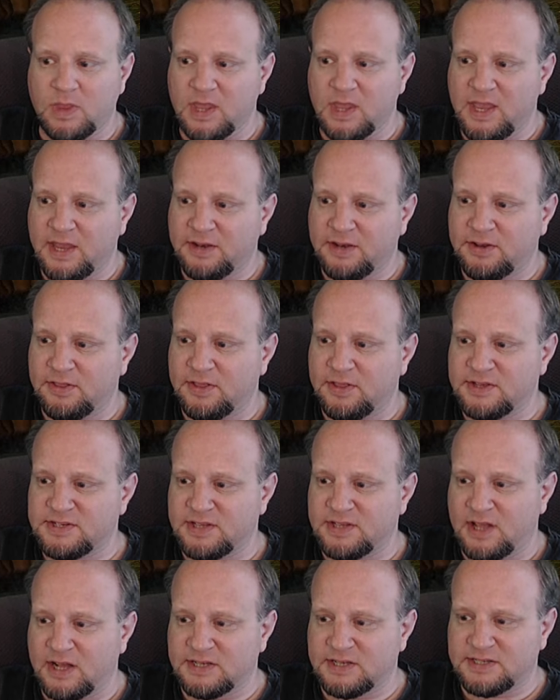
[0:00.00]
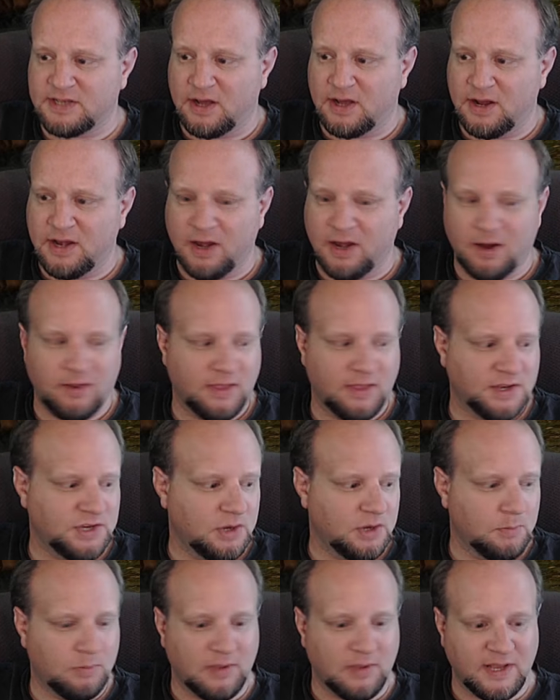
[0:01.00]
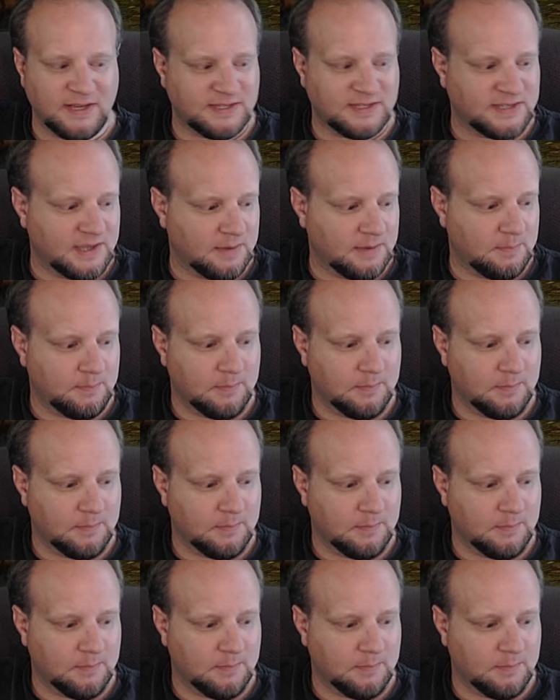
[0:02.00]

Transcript: into the slots on here that you place them.